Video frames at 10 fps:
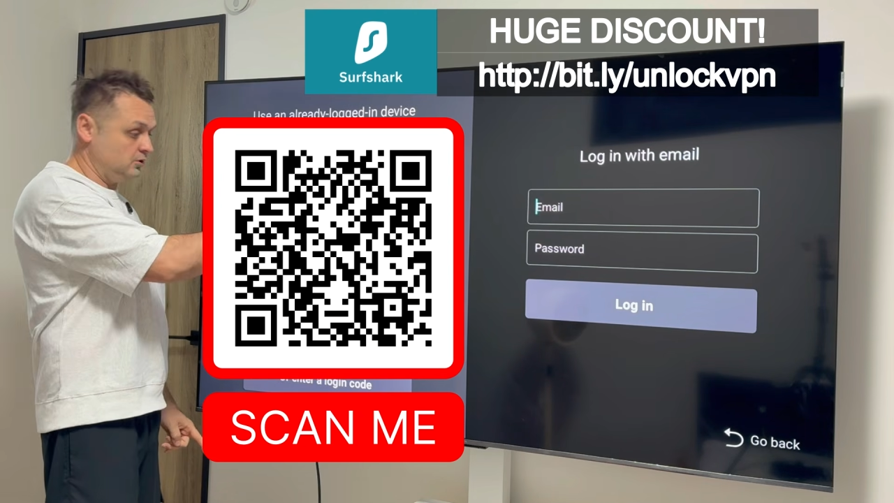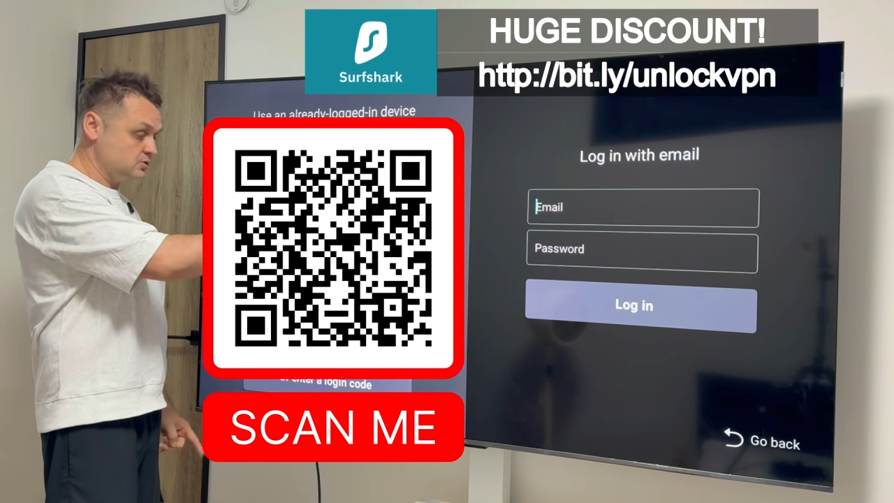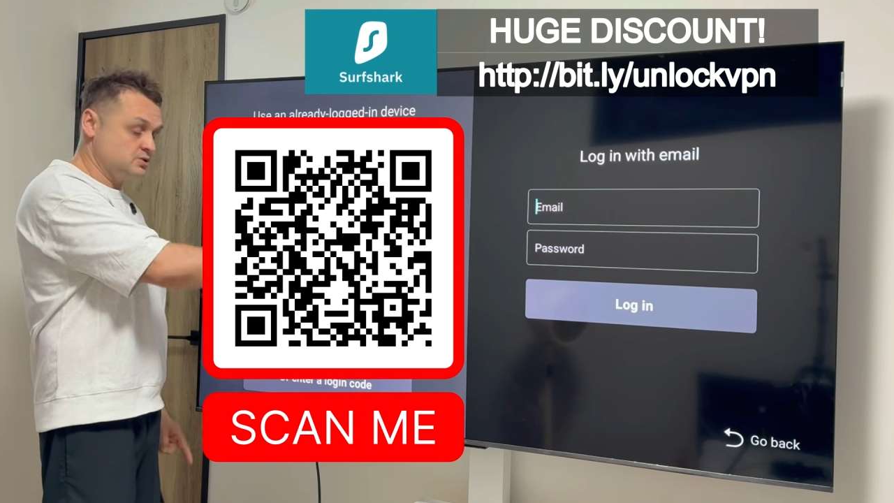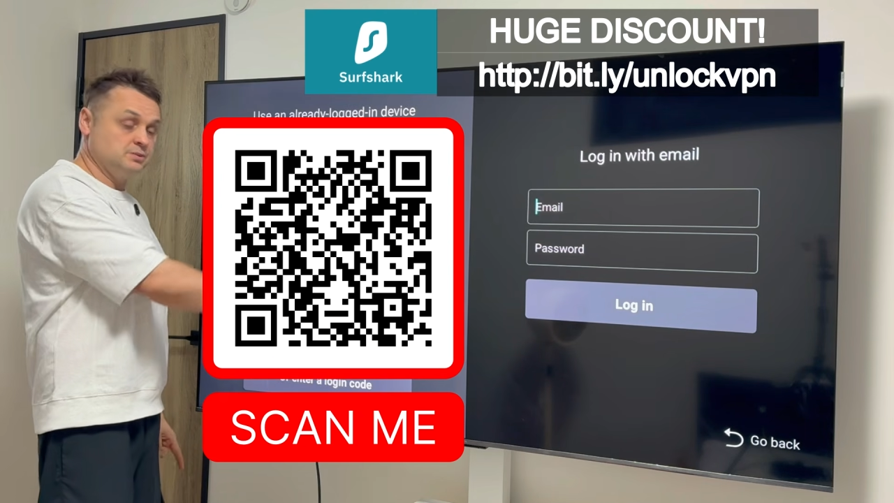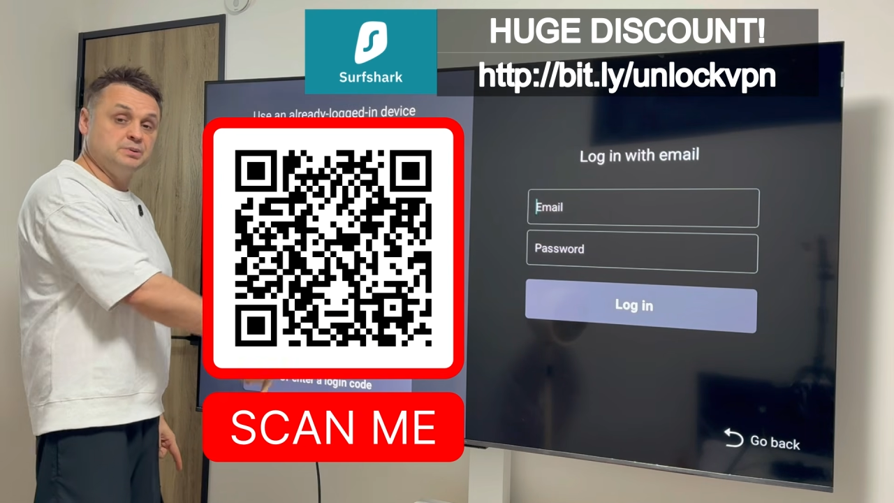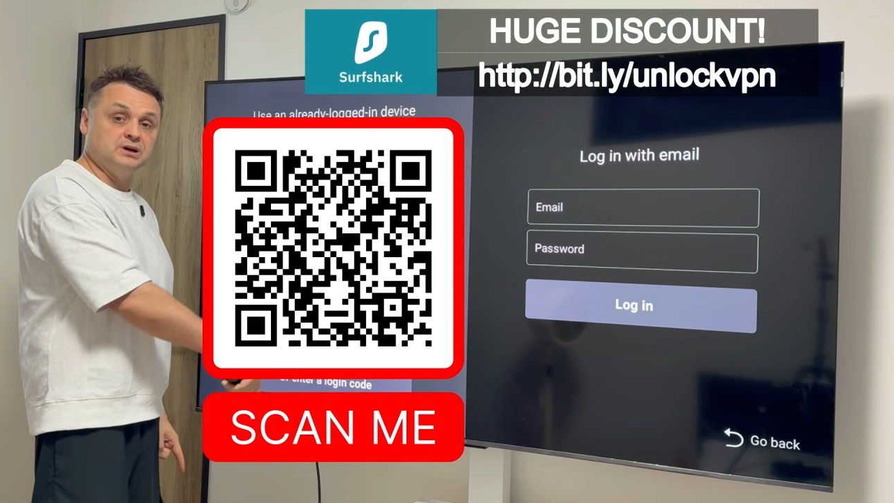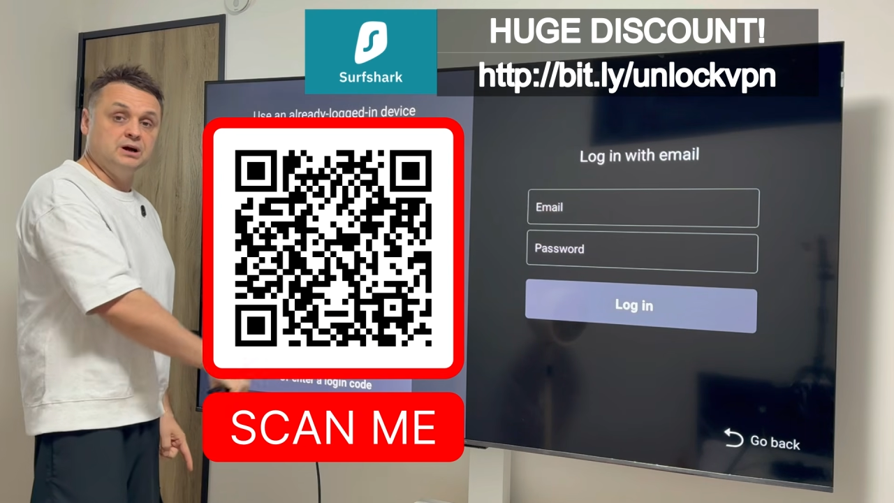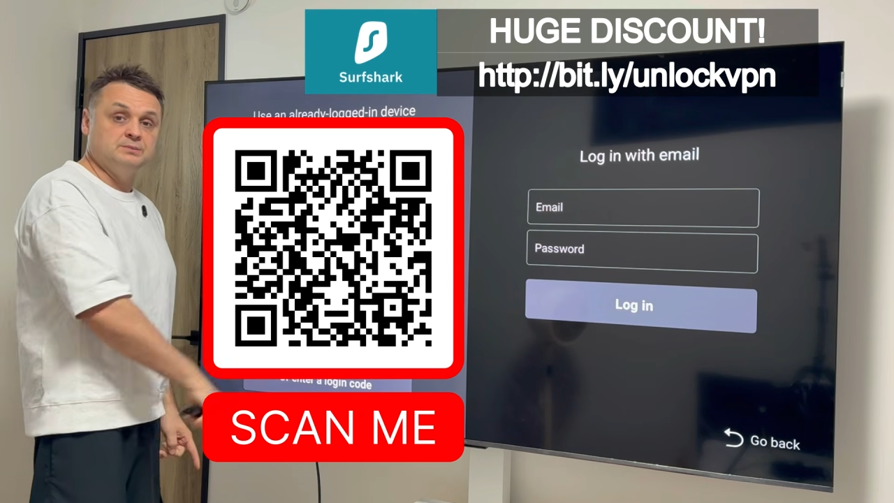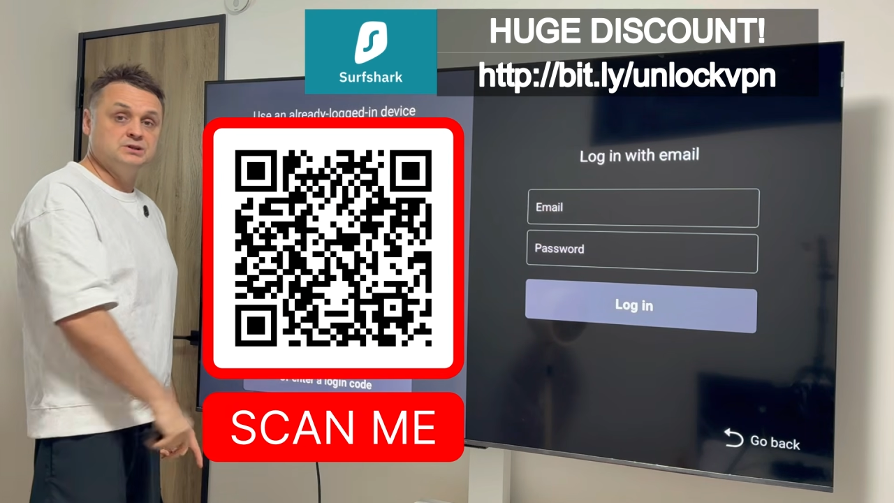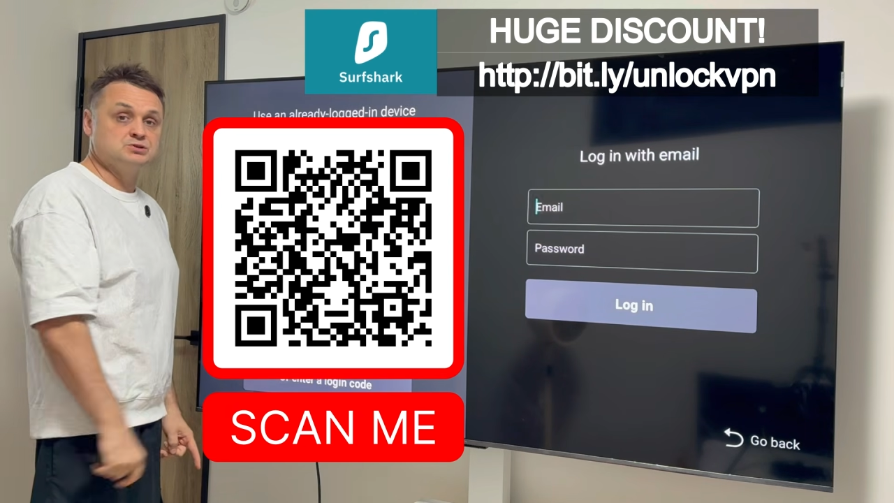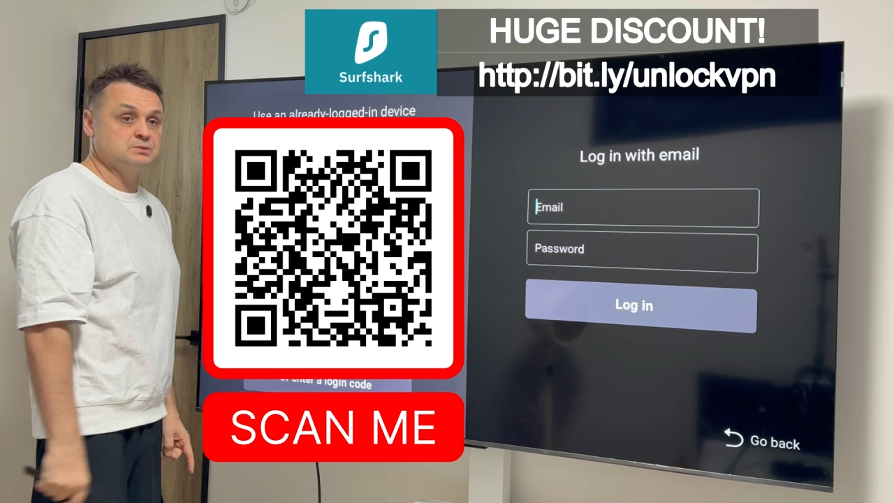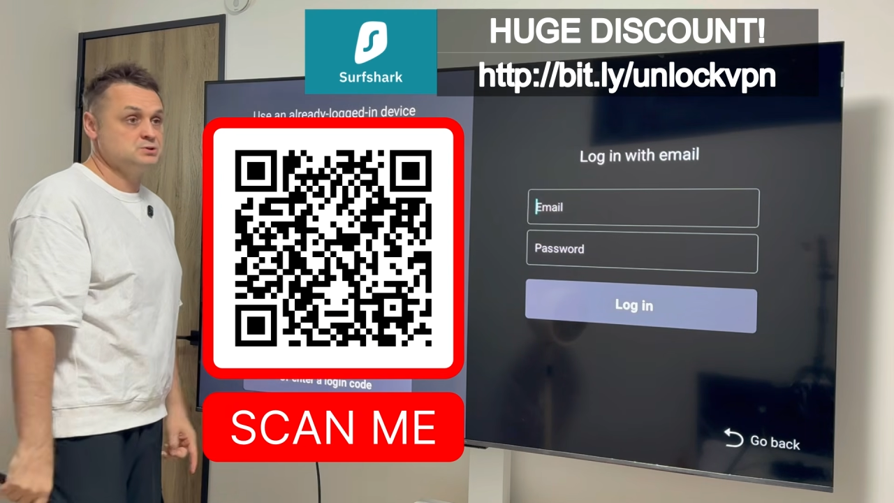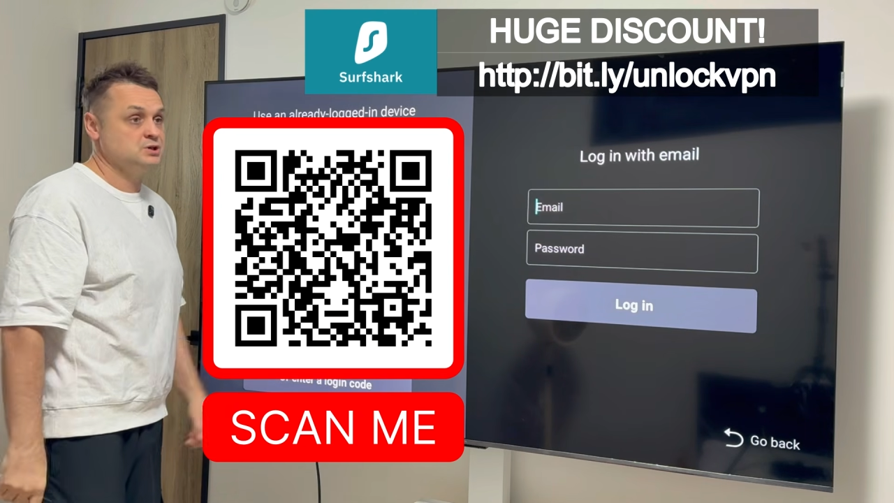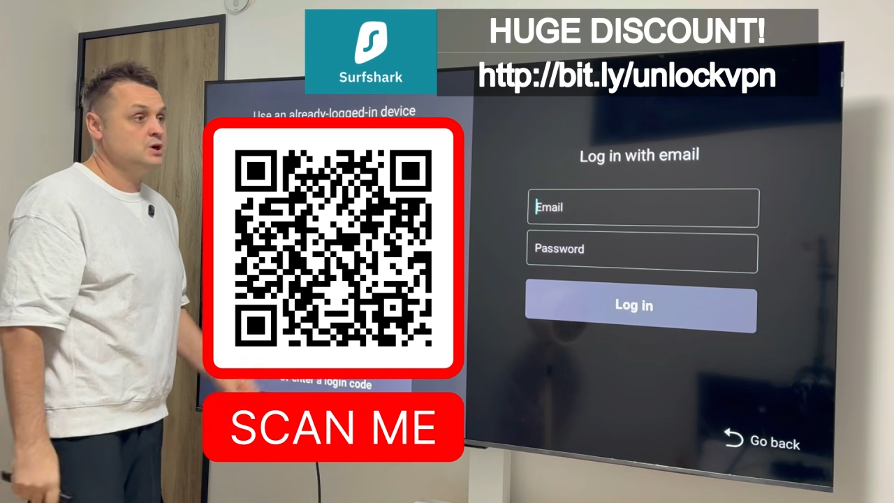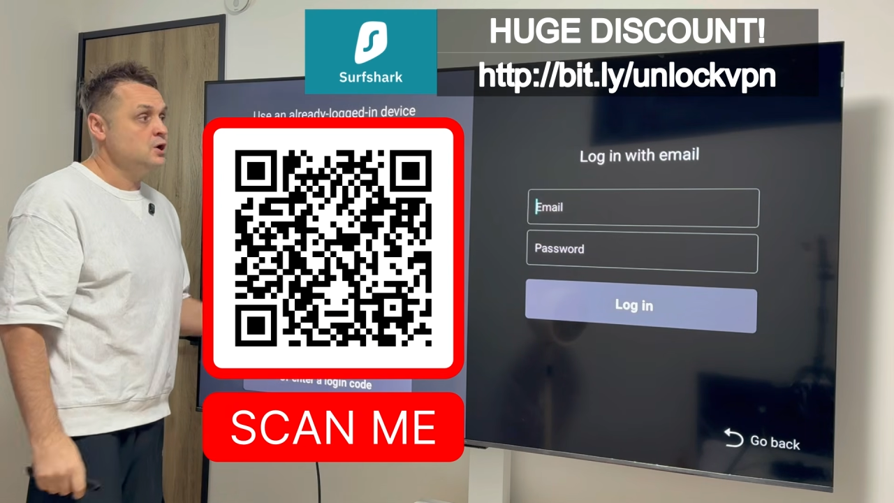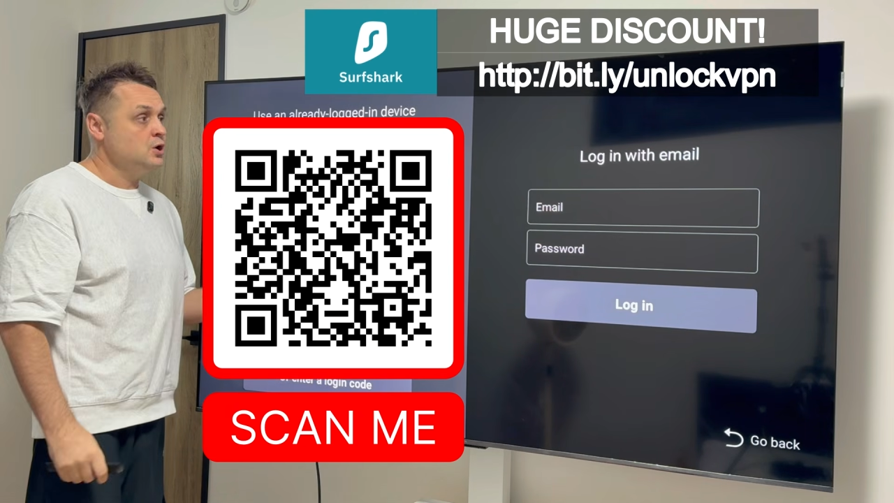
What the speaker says: also in the pinned comment description.